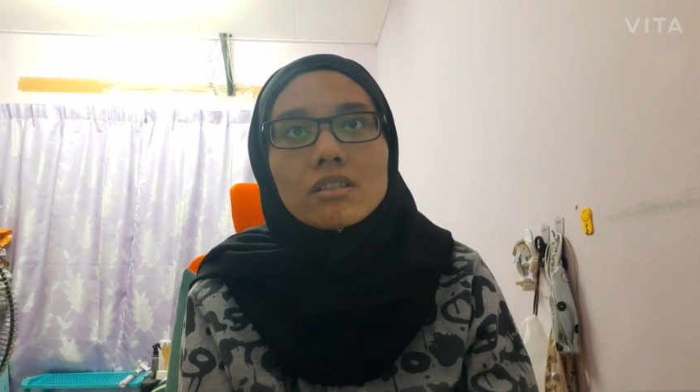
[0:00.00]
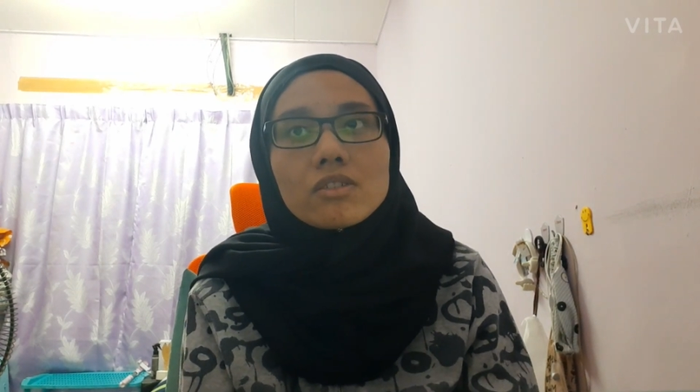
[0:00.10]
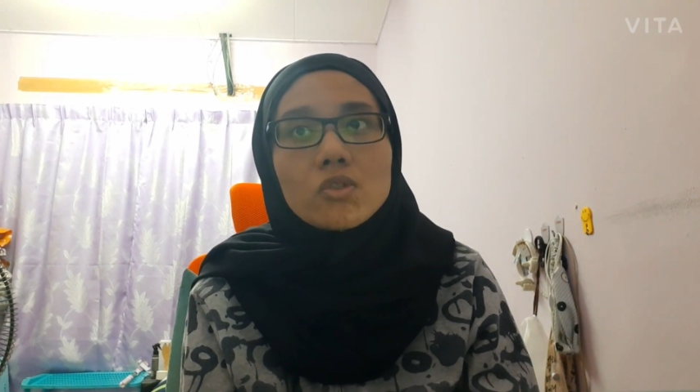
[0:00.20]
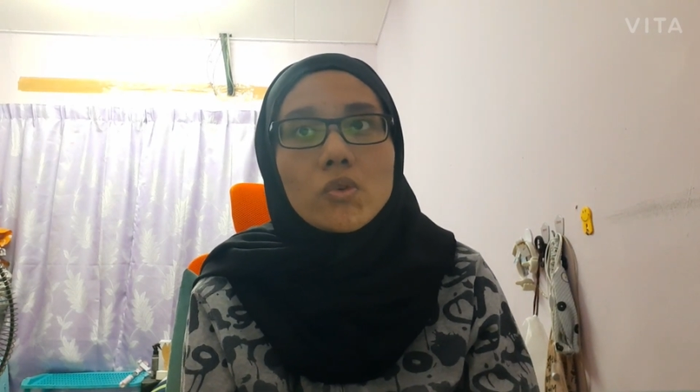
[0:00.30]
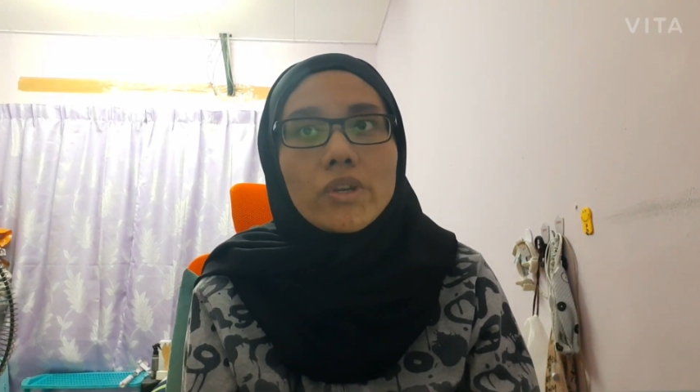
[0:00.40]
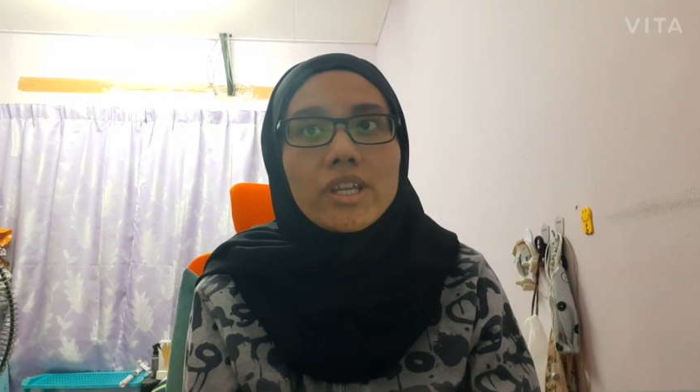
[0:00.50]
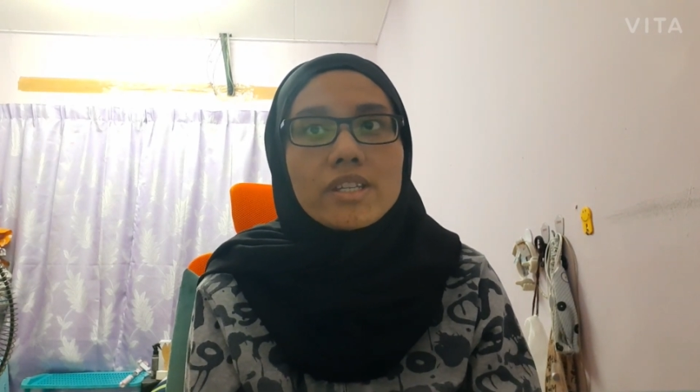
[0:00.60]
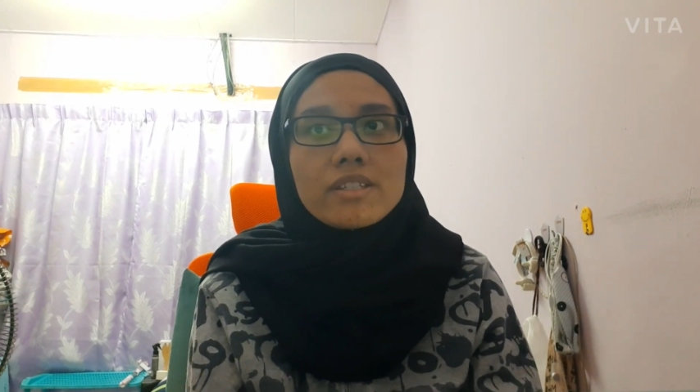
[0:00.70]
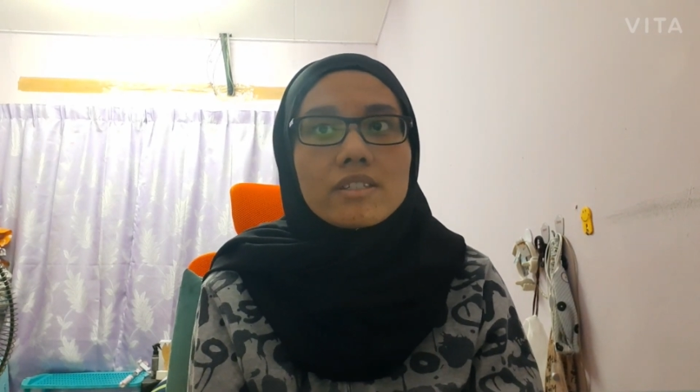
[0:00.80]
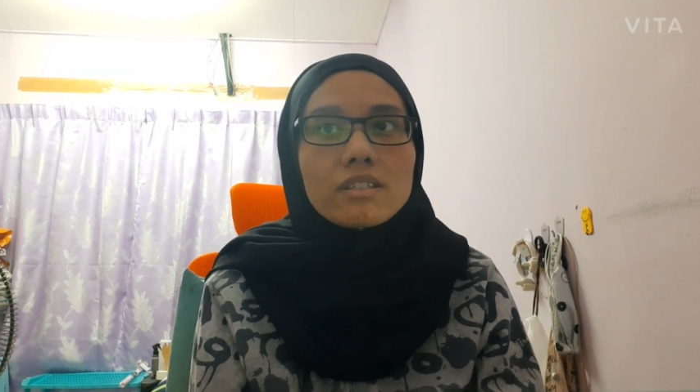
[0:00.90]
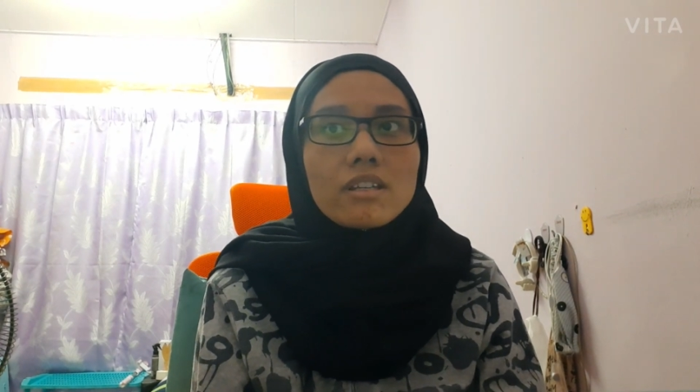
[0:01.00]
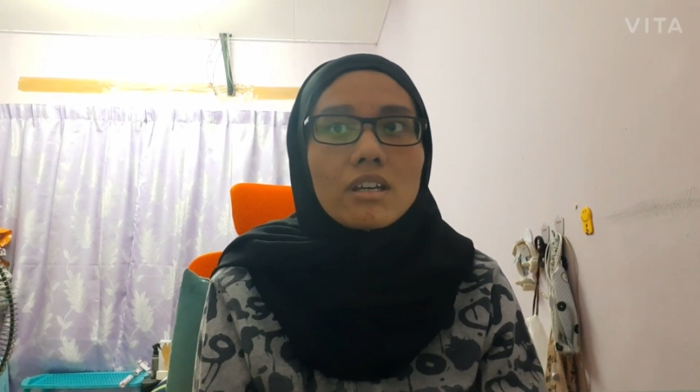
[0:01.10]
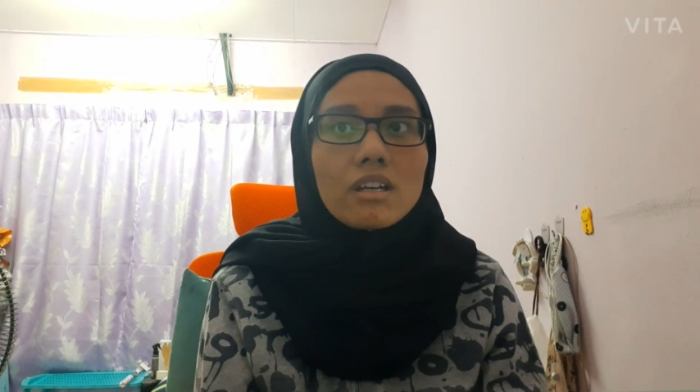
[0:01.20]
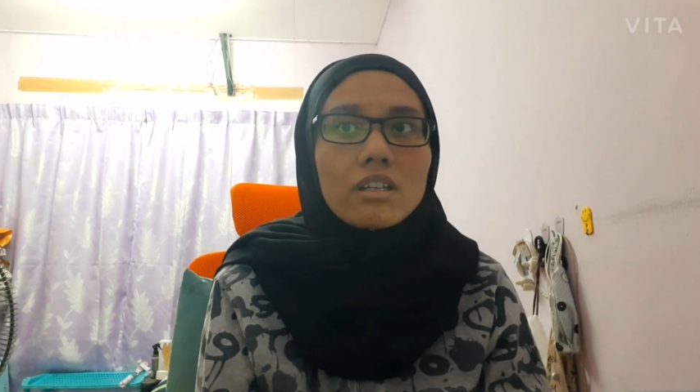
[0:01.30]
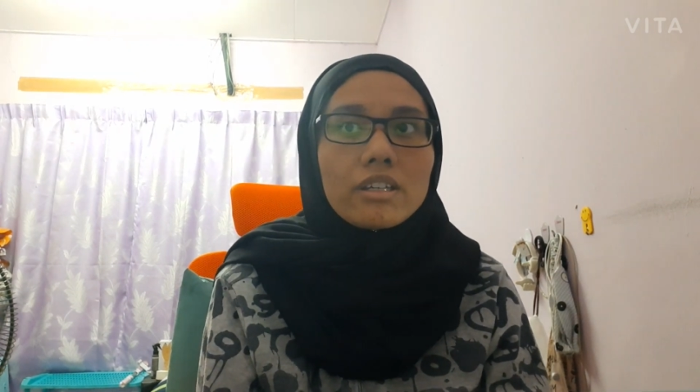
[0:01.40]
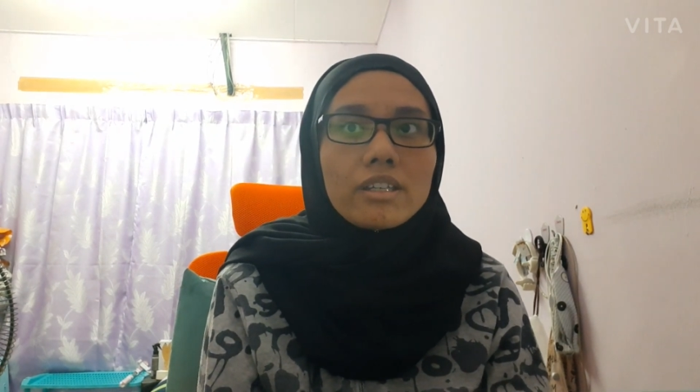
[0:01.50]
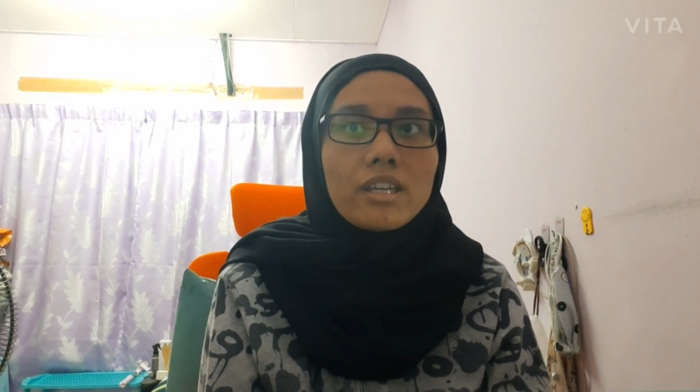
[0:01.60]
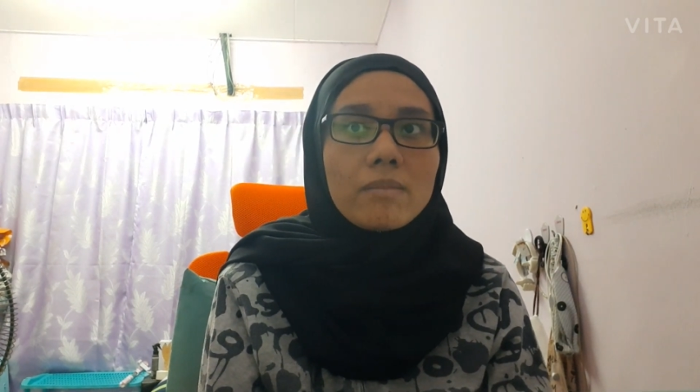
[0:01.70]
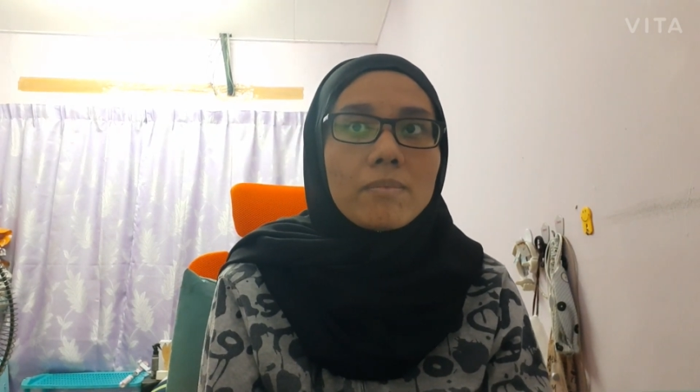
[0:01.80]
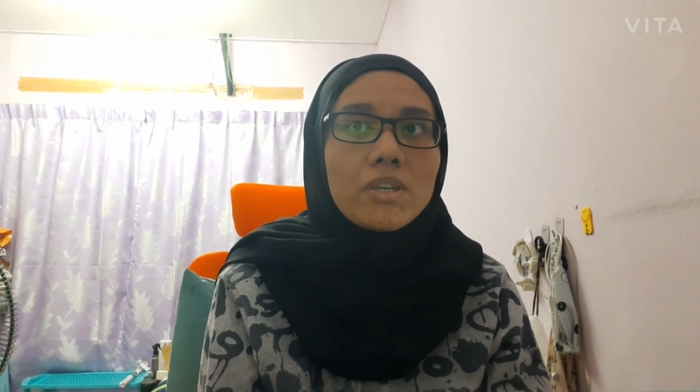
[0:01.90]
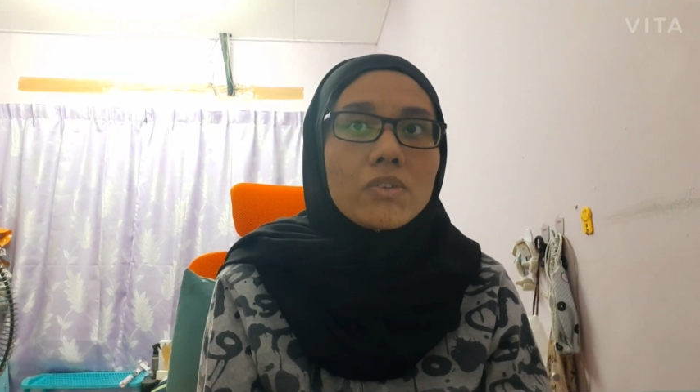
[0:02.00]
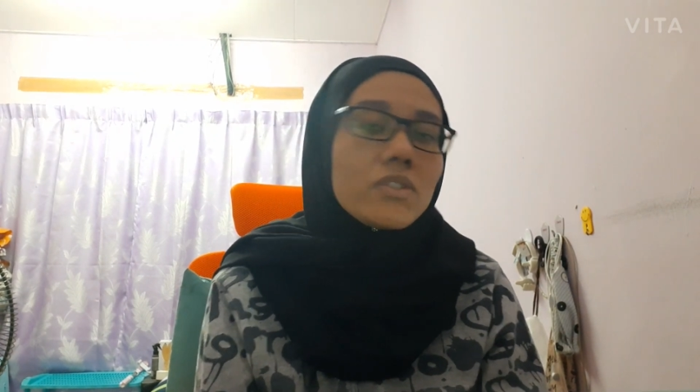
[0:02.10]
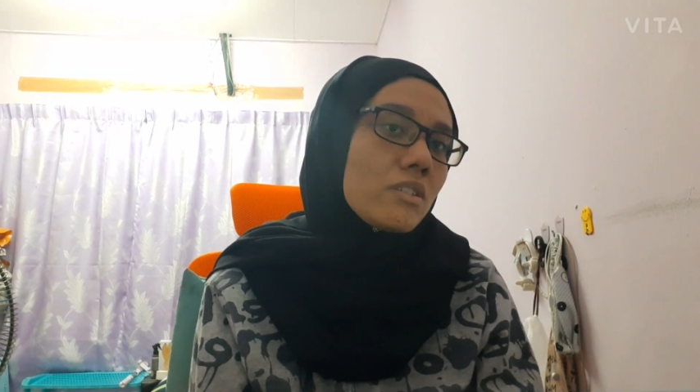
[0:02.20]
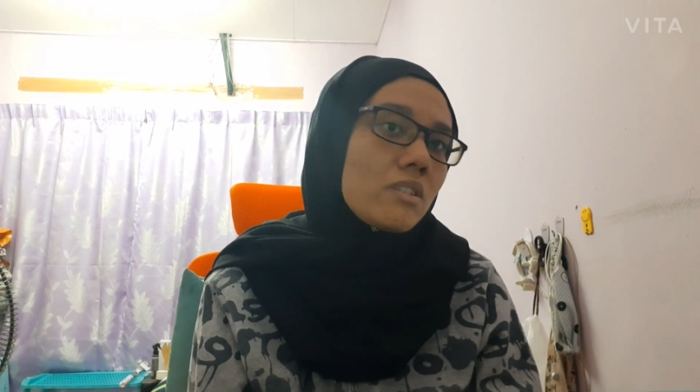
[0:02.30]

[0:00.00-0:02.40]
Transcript: Students can be used